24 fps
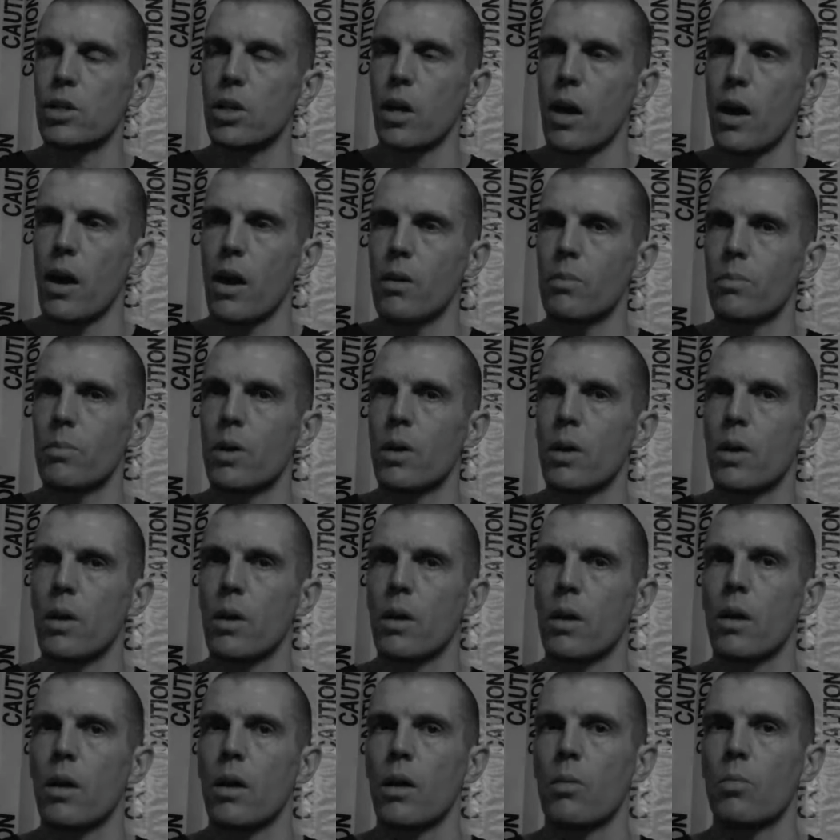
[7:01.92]
job,
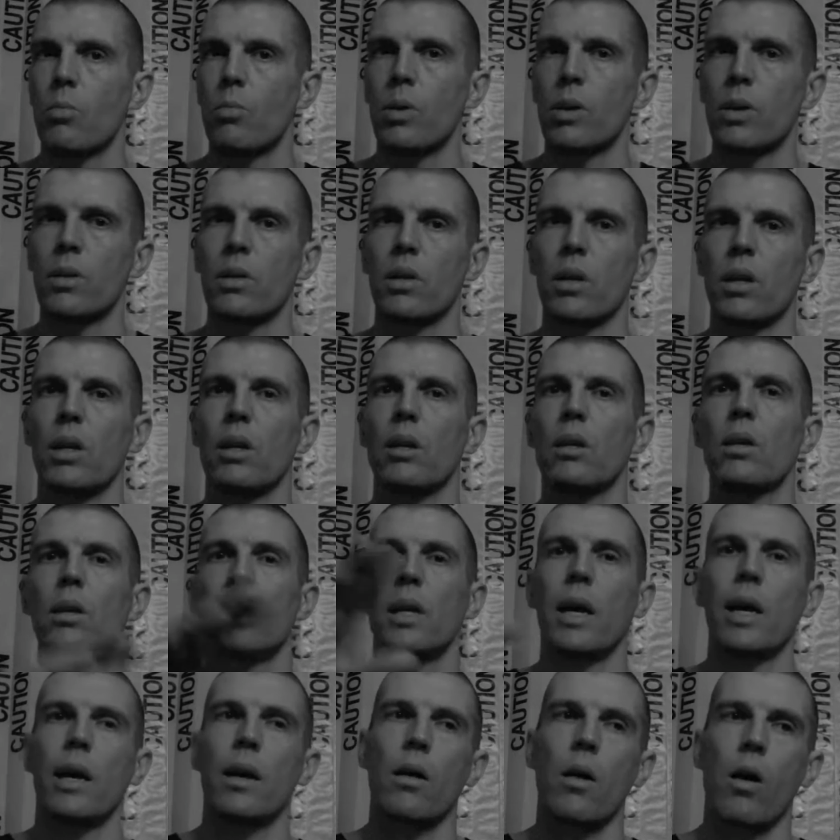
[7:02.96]
but they're gonna
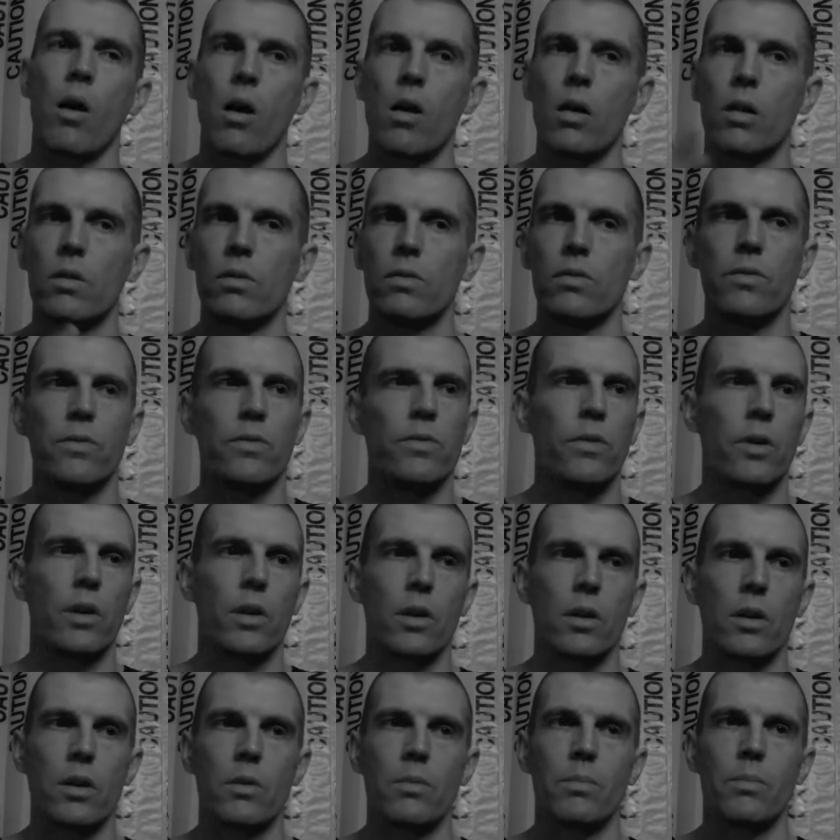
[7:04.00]
look at all of,
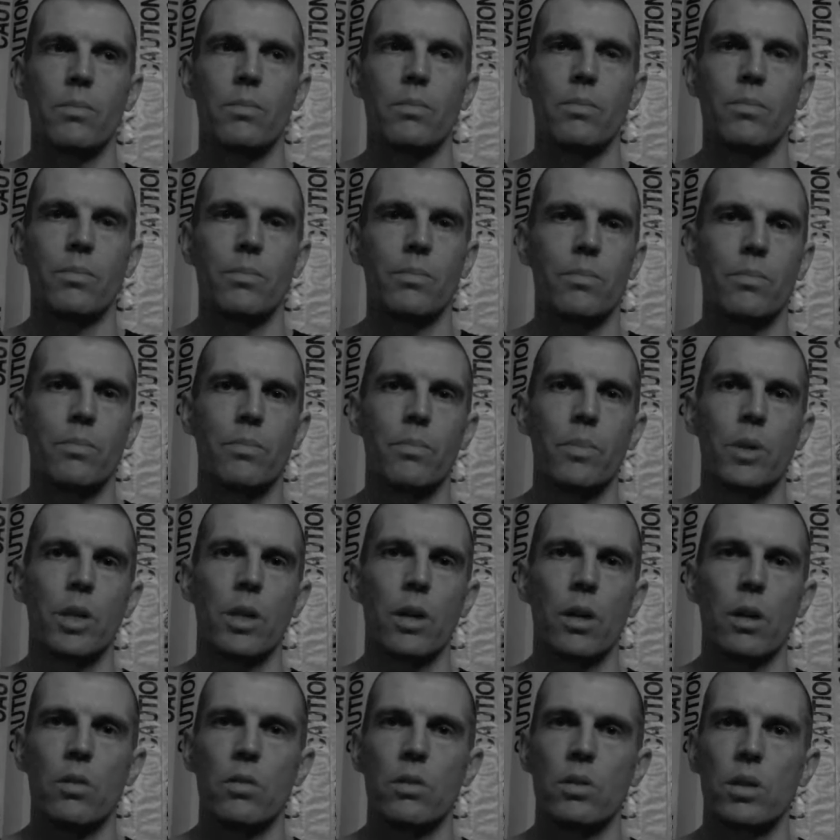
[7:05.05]
you
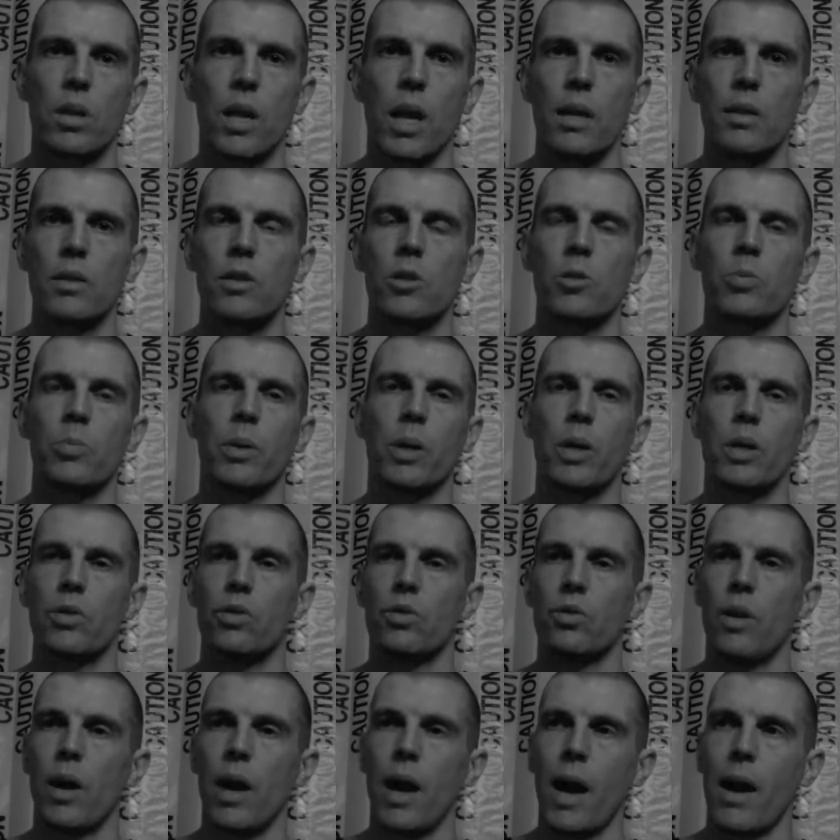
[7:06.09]
know, it's not just because
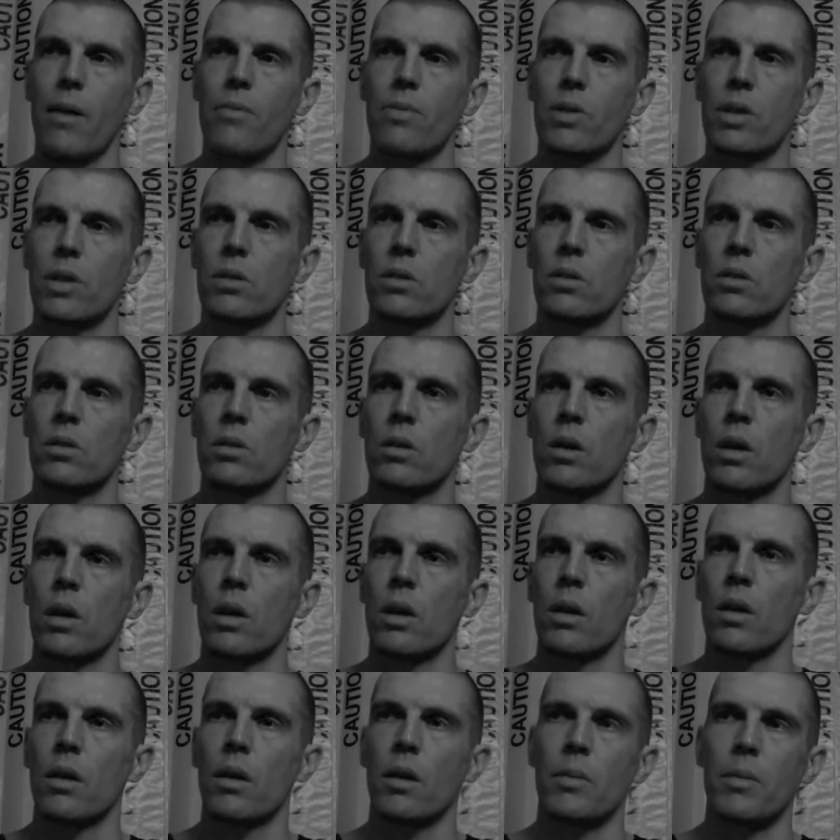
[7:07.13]
you have this.
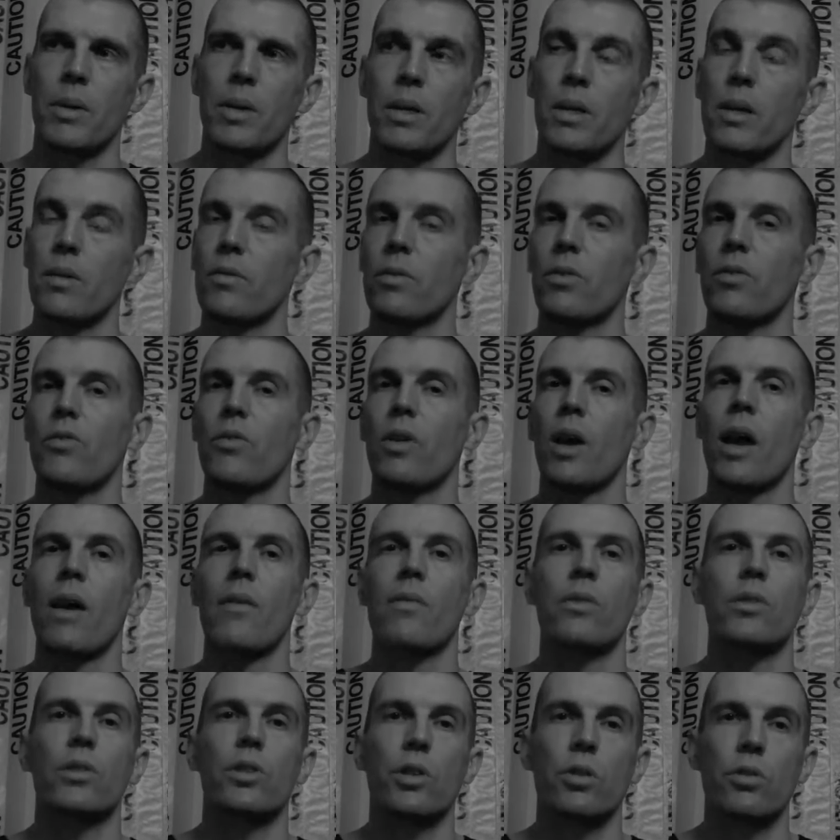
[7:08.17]
I mean, even if you
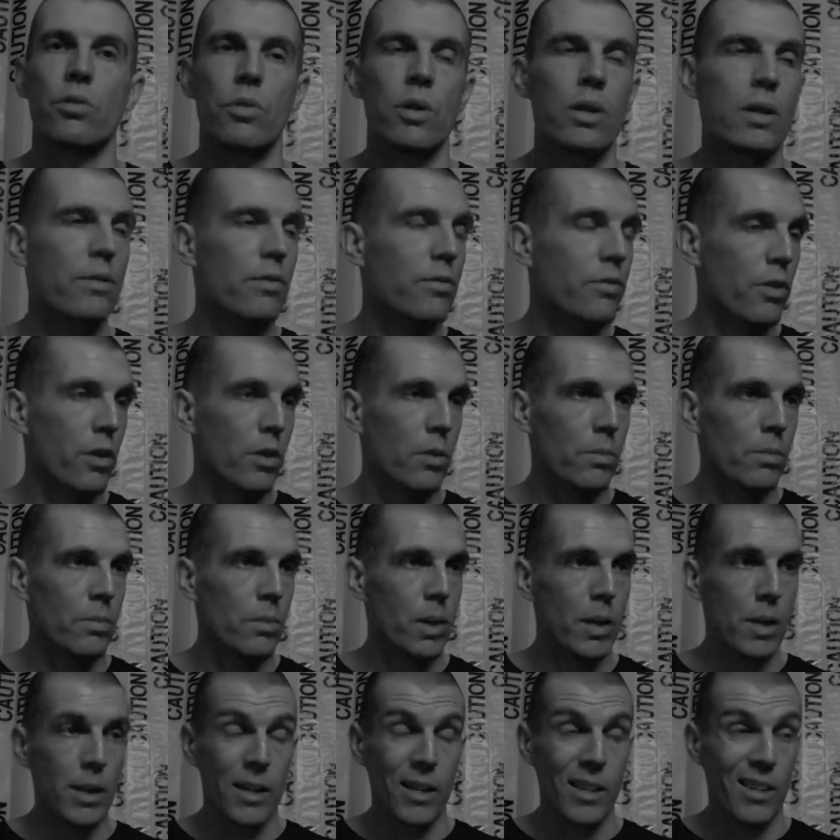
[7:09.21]
have a degree from
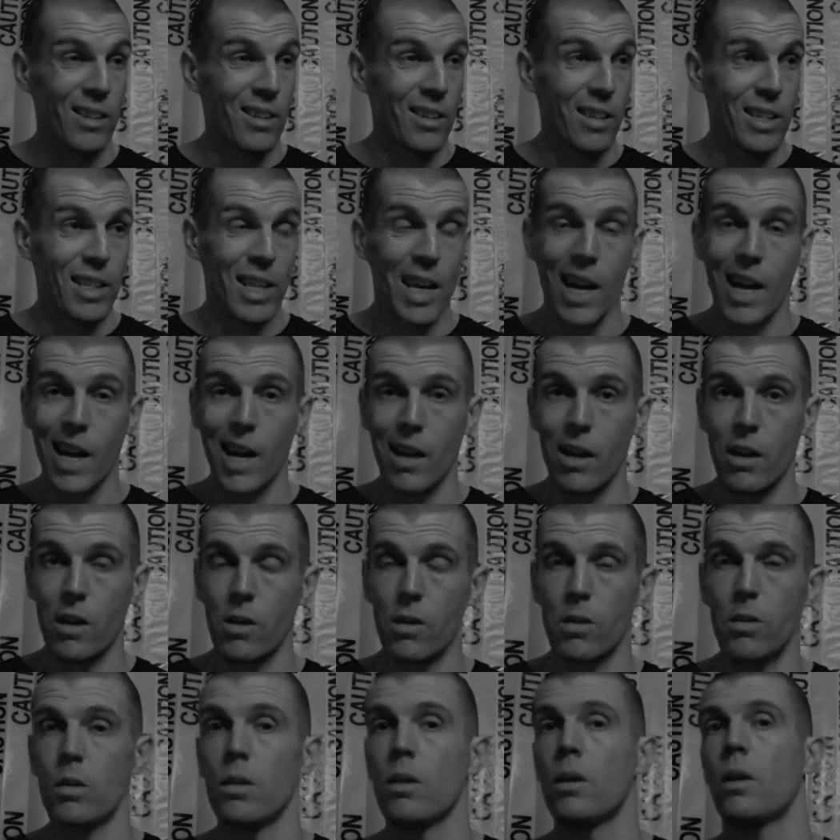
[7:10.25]

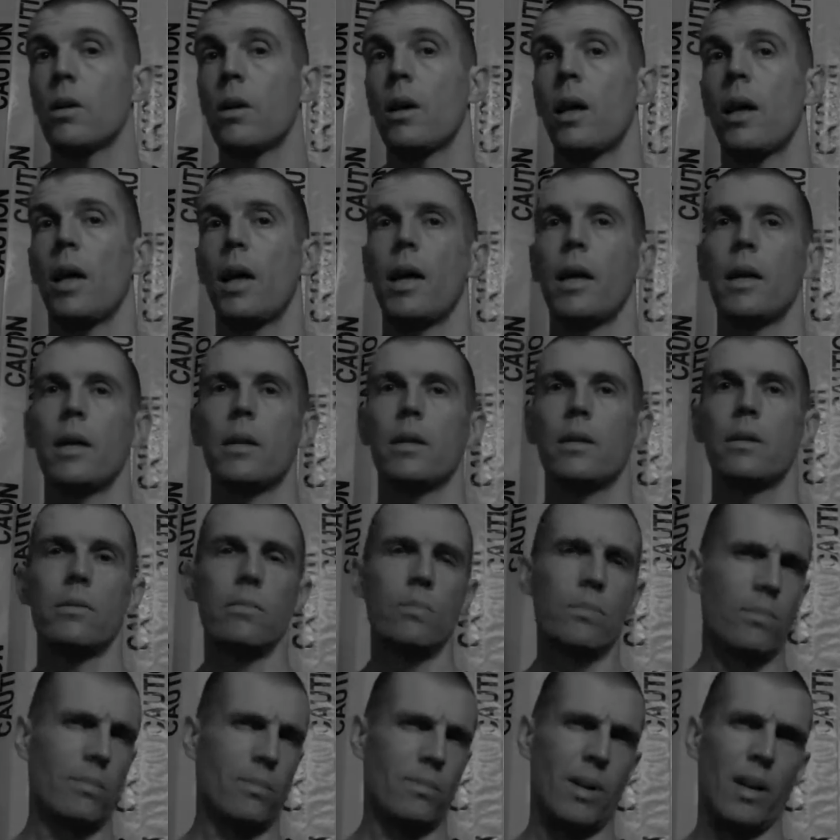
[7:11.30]
Yale, and
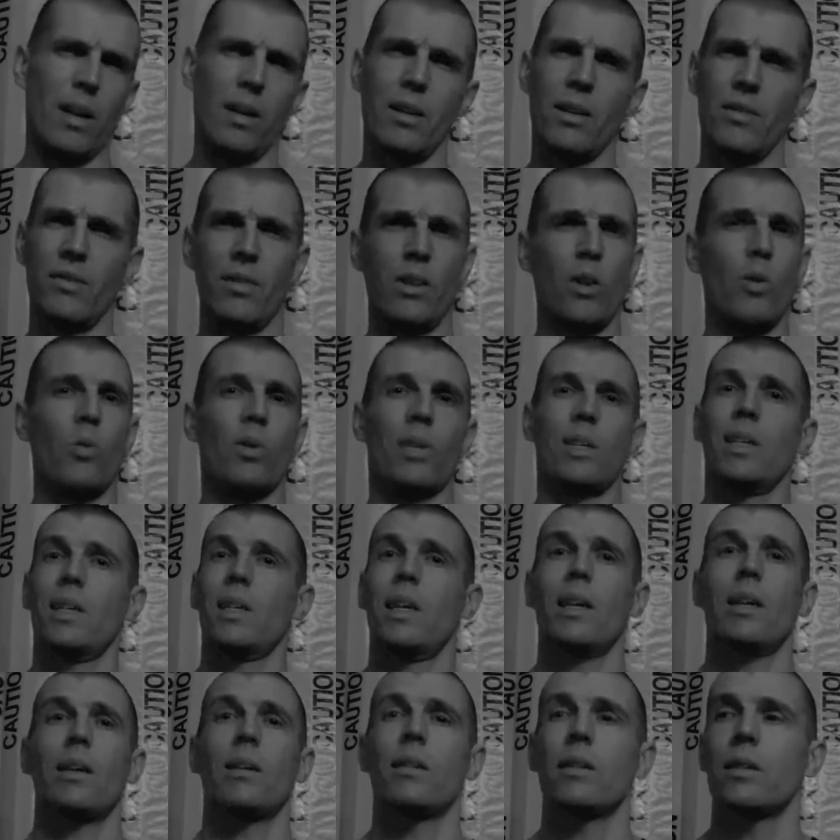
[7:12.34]
I don't even know what
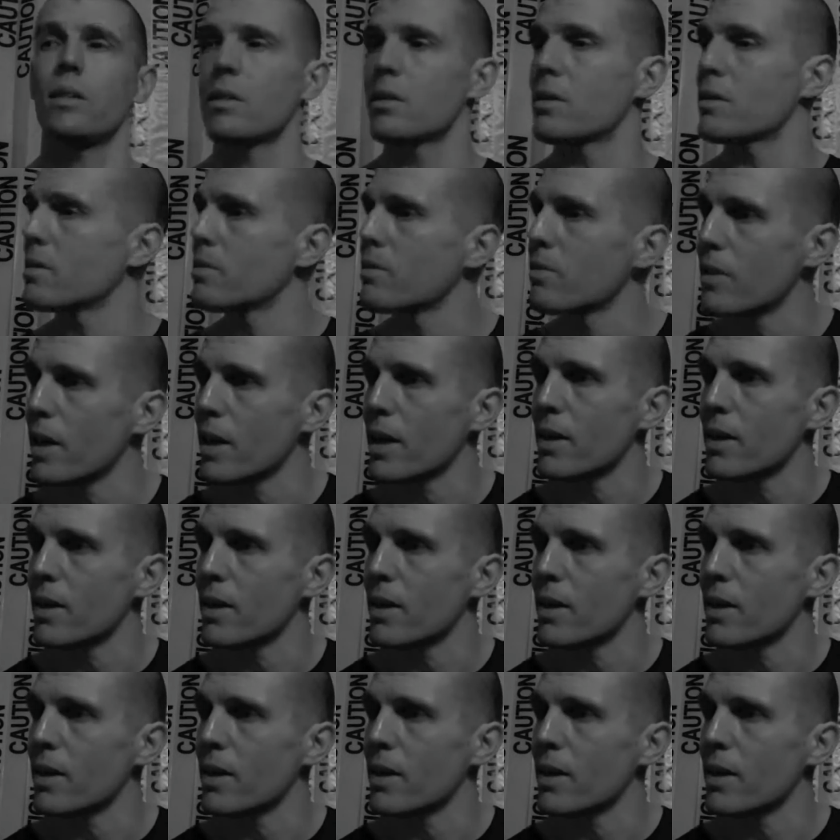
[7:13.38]
Yale is.